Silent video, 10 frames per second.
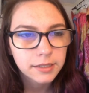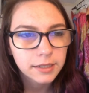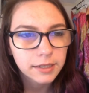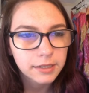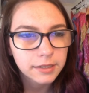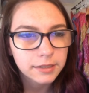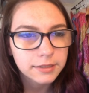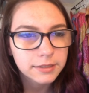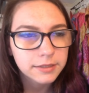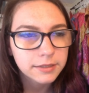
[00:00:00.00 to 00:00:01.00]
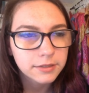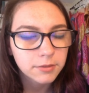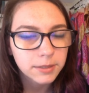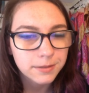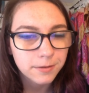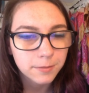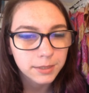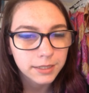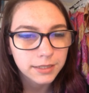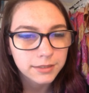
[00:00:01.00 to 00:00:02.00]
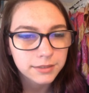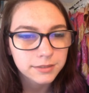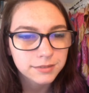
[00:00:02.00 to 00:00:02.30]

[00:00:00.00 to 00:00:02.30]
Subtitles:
yes, this is quite complicated.